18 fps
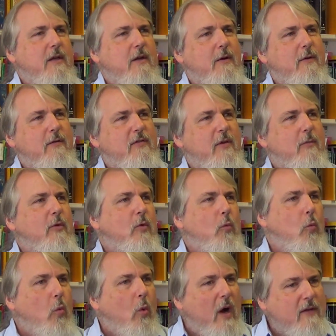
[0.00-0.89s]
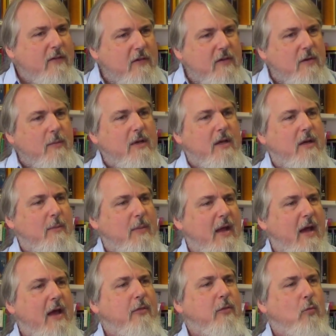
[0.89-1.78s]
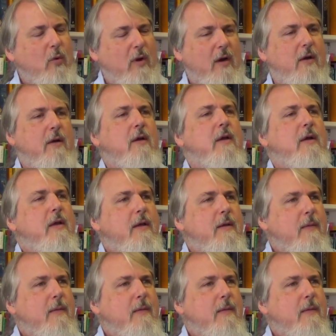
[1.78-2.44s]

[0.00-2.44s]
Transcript: You know, if someone wants to be on a path where